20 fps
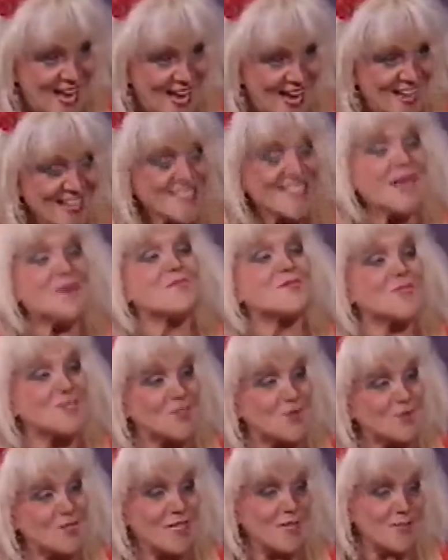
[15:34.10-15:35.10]
Yes,
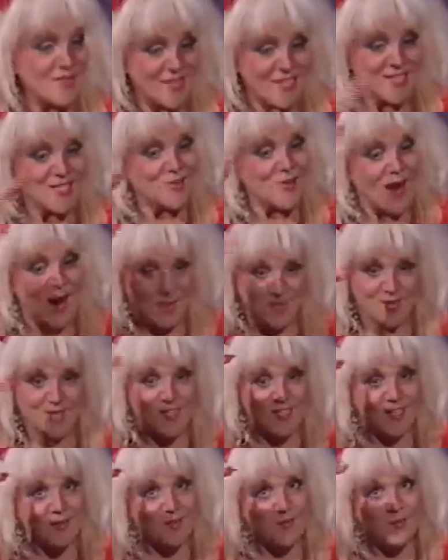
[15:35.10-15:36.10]
absolutely, because
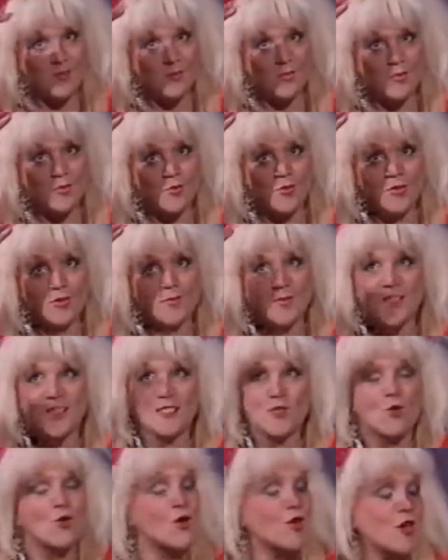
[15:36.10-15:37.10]
we'll be
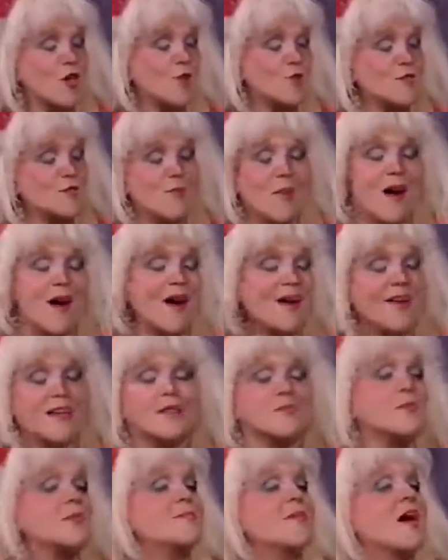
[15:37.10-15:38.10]
so close by,
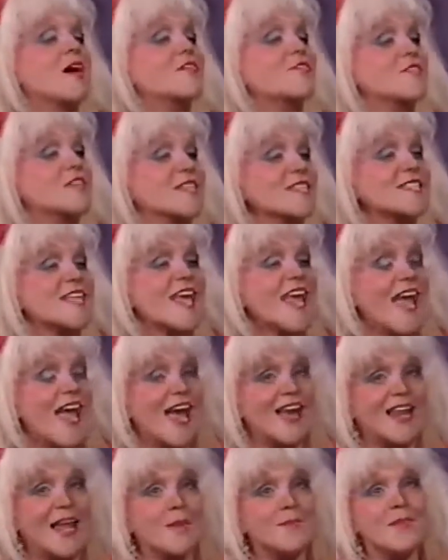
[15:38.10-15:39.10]
it'll be marvelous.
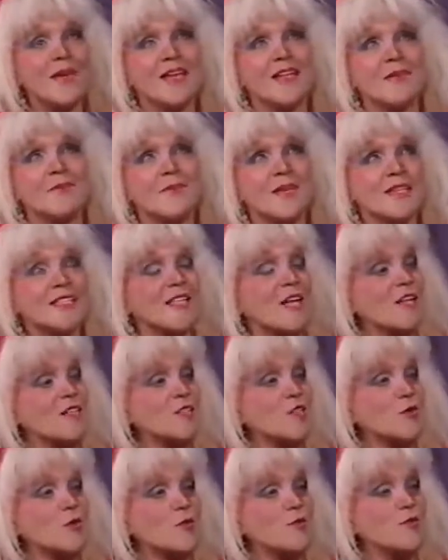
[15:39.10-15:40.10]
And I made a mix
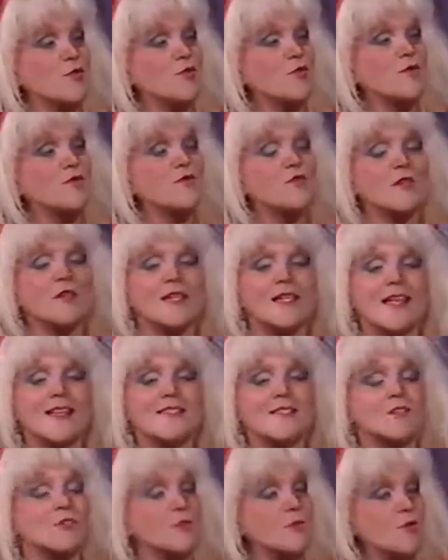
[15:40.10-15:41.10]
also with beautiful
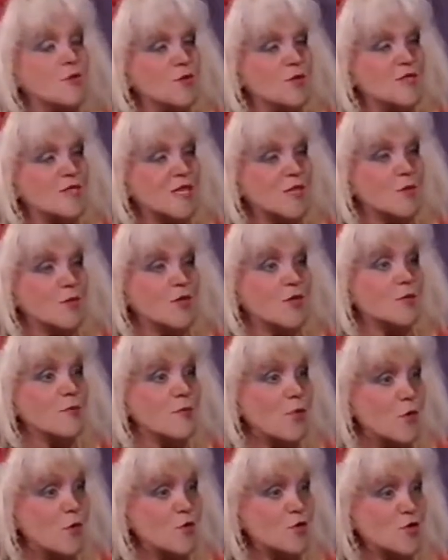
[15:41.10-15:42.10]
classical music with
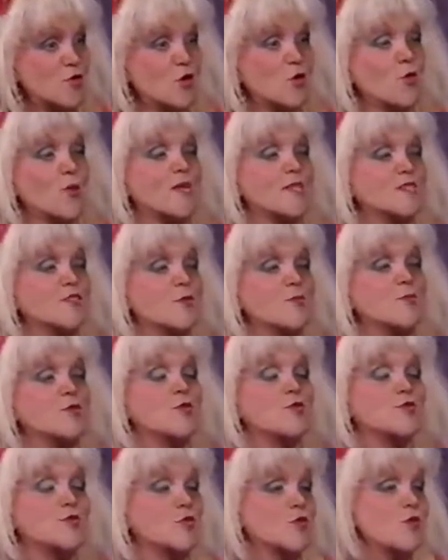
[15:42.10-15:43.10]
composers, the greatest
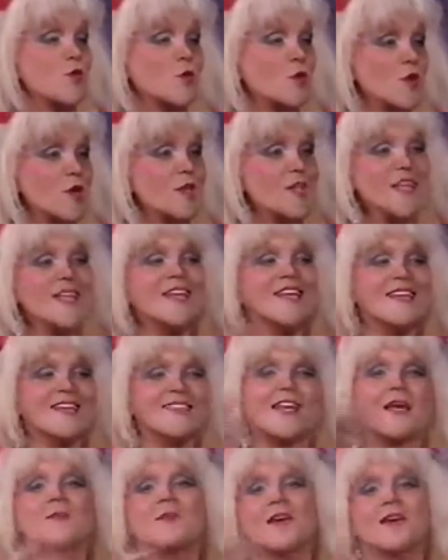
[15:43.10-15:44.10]
composers of the world.
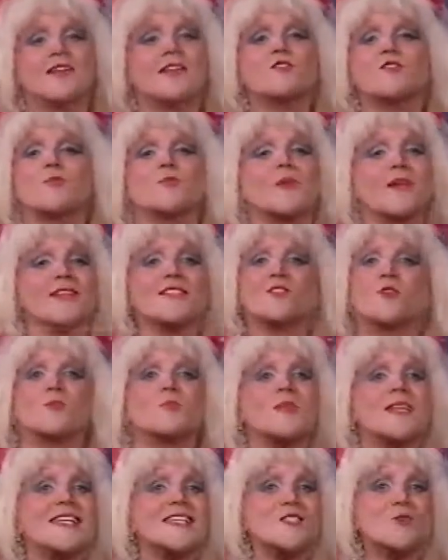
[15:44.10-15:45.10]
So I make an interplay. So
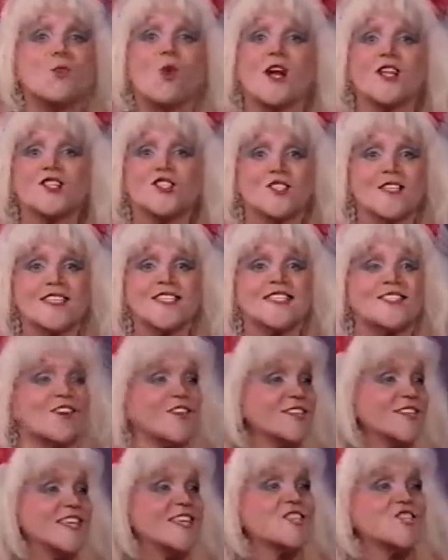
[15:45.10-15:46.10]
please watch this
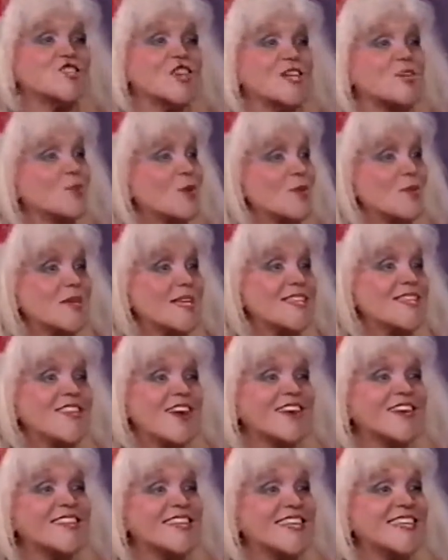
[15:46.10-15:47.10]
starting January
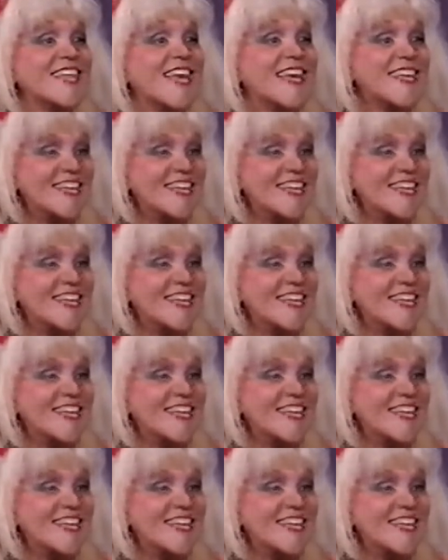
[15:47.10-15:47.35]
1989.